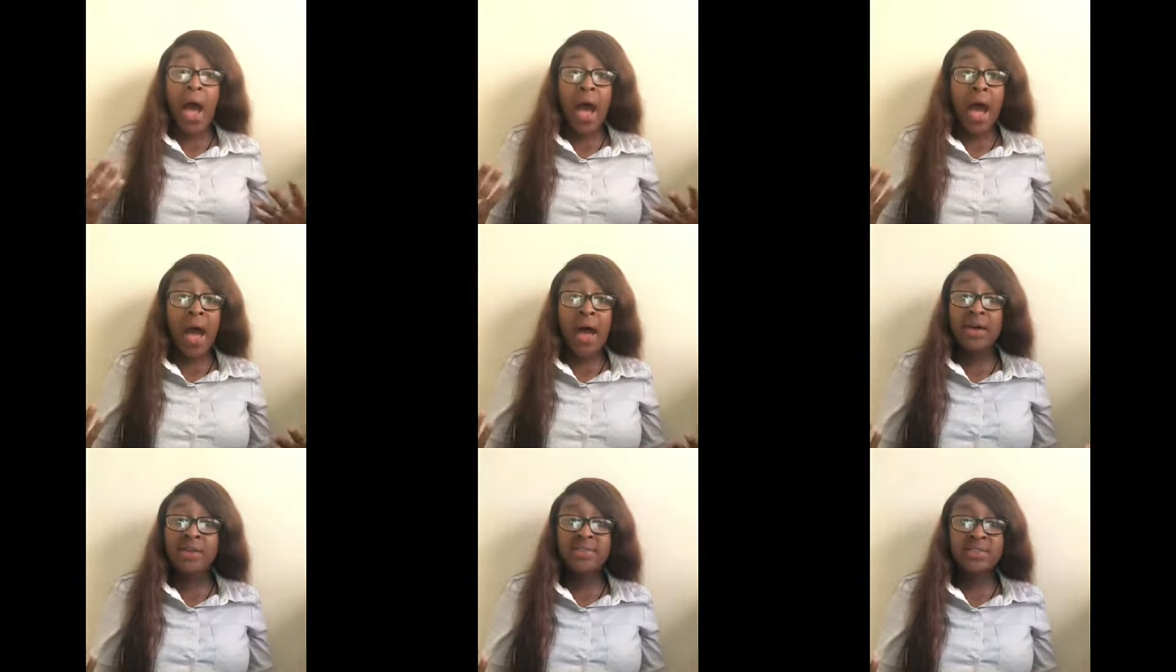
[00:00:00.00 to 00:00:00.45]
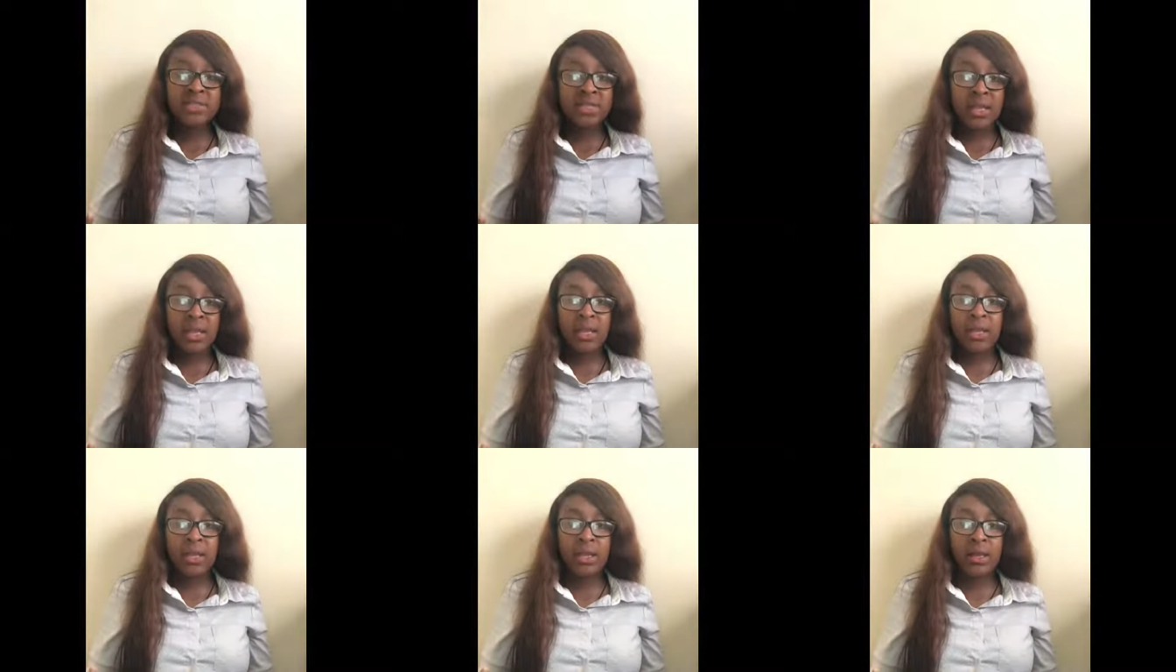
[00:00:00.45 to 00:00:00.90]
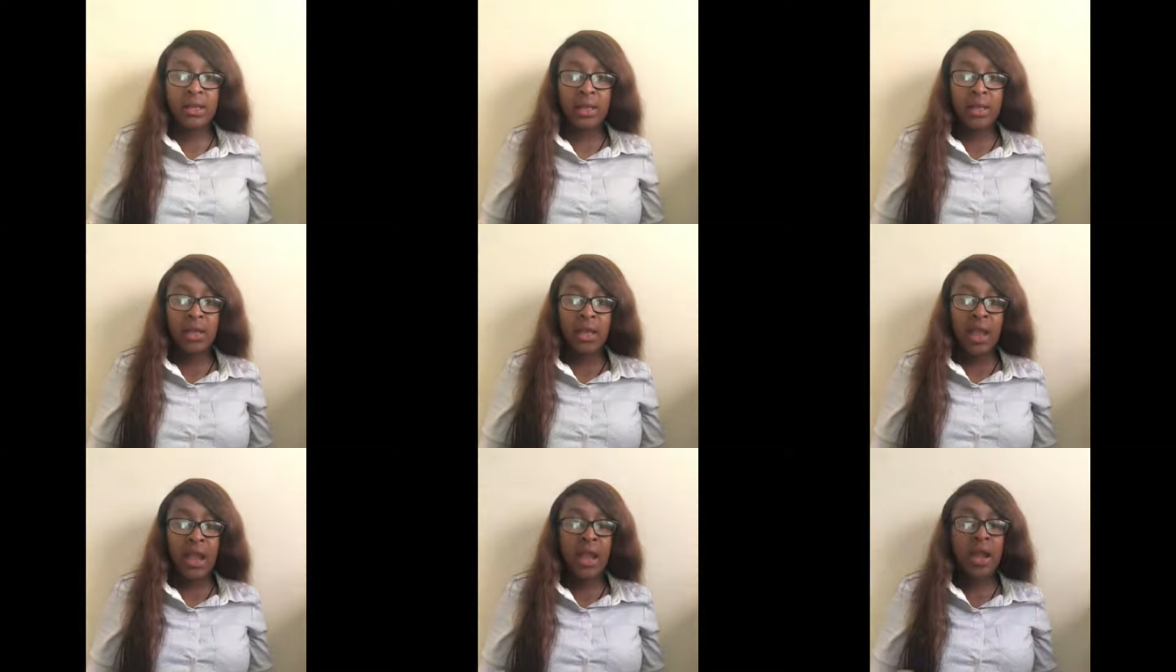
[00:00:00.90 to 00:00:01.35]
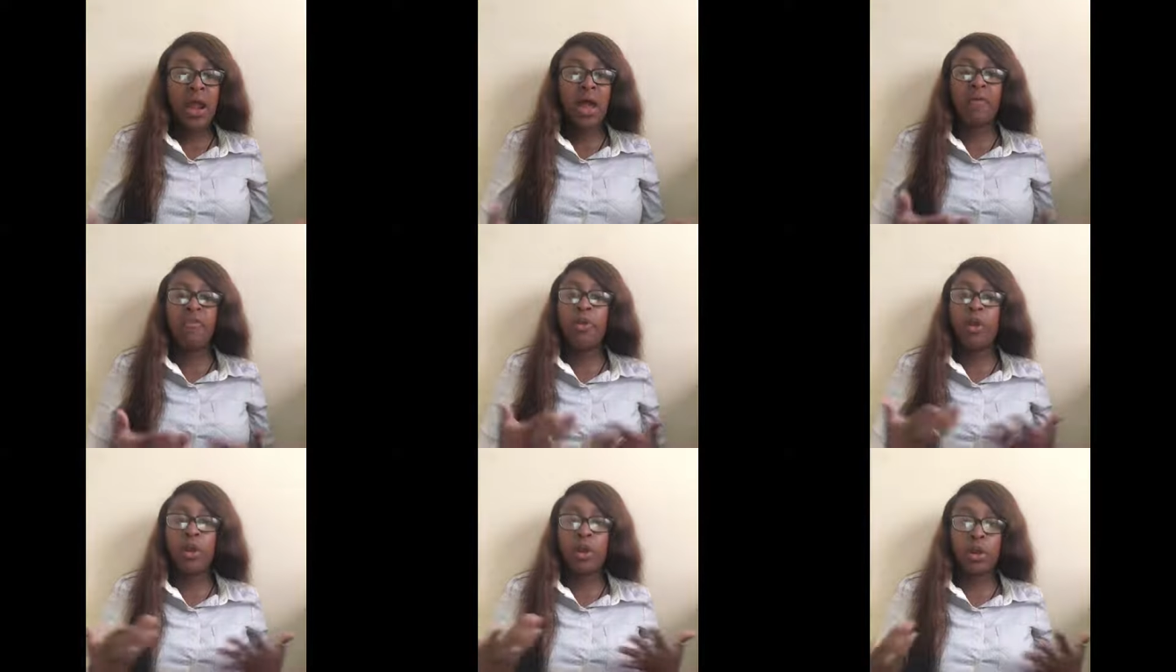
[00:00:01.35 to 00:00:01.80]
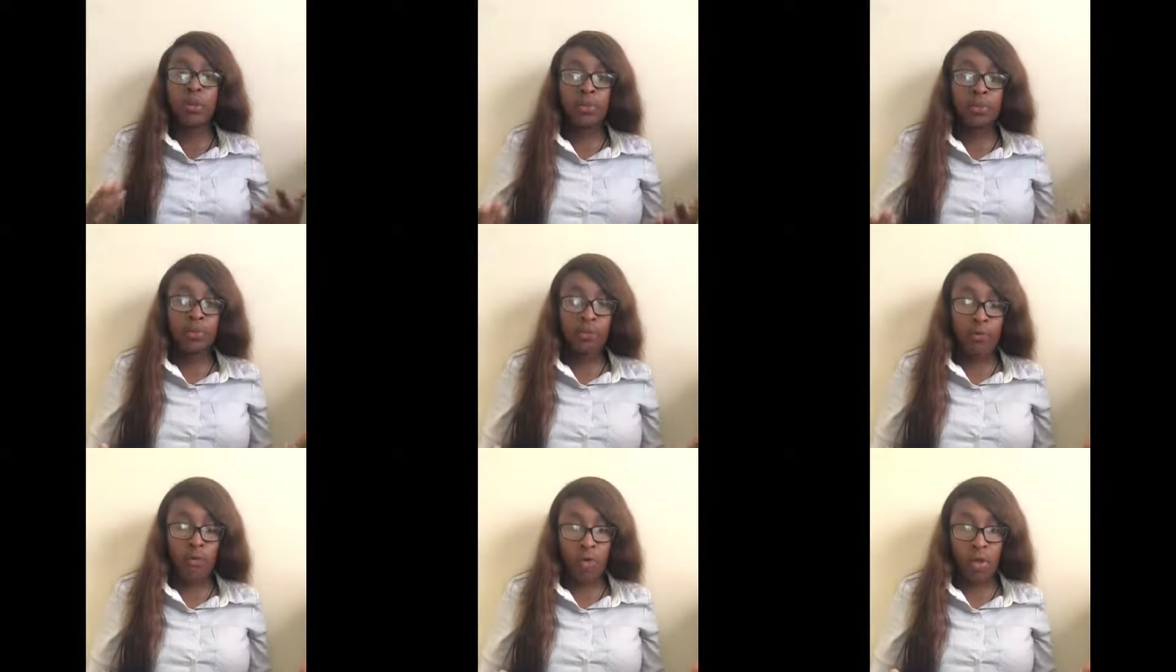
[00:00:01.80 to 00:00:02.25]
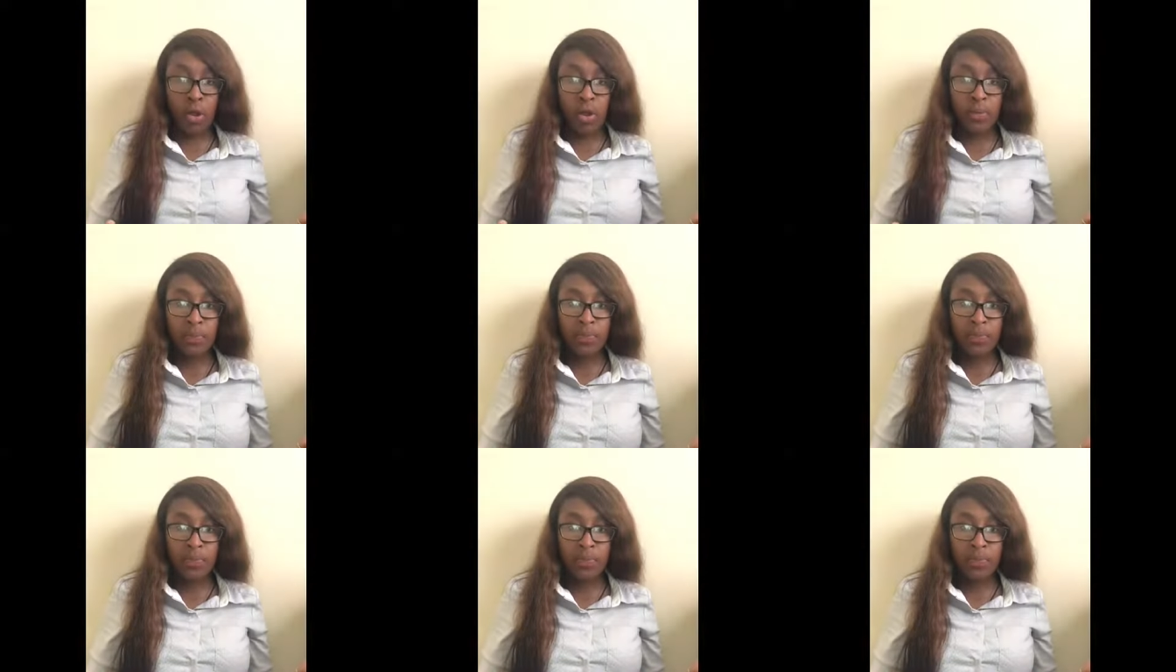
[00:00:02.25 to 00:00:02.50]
I've seen it and I've heard it before.